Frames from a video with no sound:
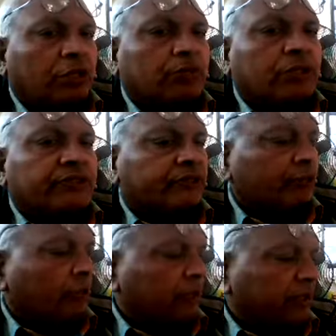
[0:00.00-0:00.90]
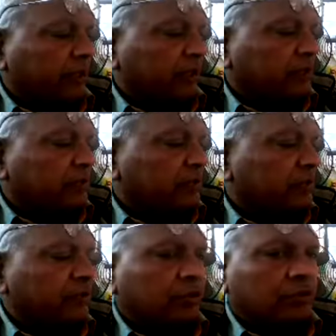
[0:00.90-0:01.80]
have to consider all materials.
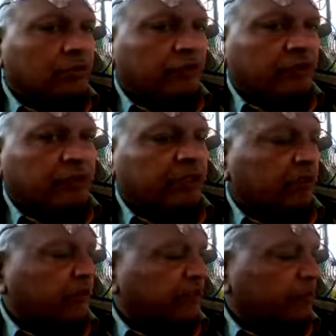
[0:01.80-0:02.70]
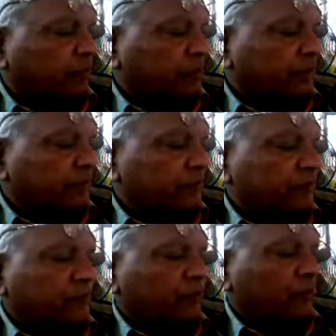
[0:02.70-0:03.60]
What material was submitted,
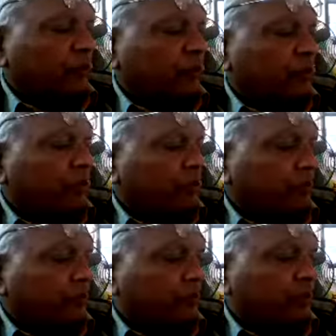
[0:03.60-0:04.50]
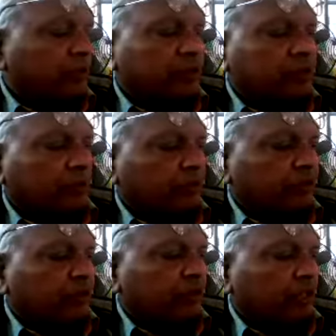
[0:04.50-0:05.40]
total,
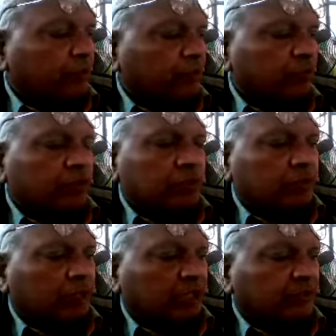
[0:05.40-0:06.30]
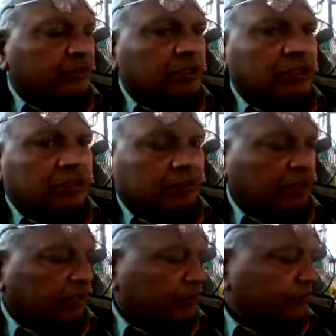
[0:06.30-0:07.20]
submitted, approval, balance, and
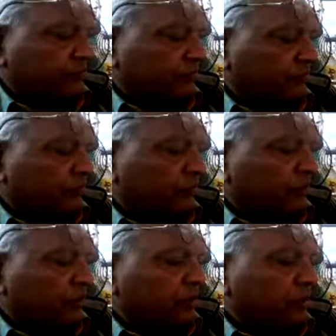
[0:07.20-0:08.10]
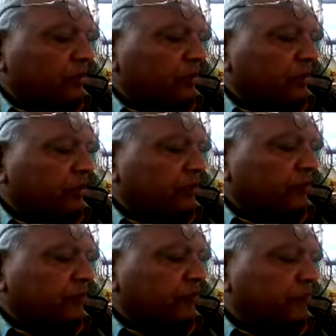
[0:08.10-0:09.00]
remark. Then details
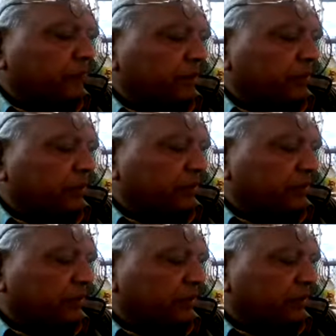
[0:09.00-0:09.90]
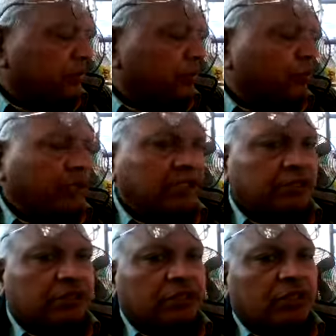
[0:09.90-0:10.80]
of main materials. You have to
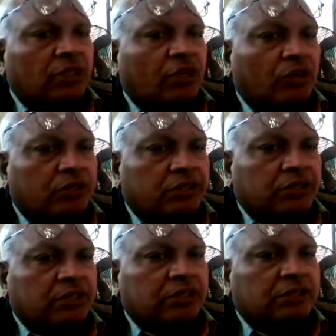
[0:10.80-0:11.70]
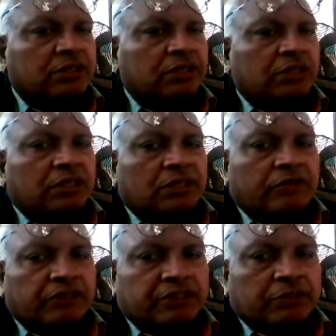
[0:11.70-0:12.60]
write all details.
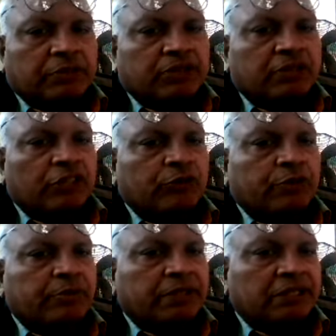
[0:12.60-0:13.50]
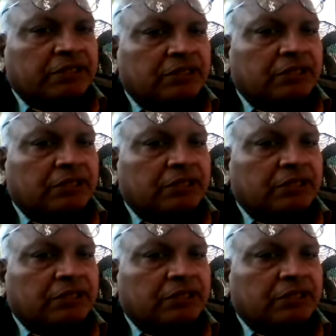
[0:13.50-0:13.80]
What submissions have been made,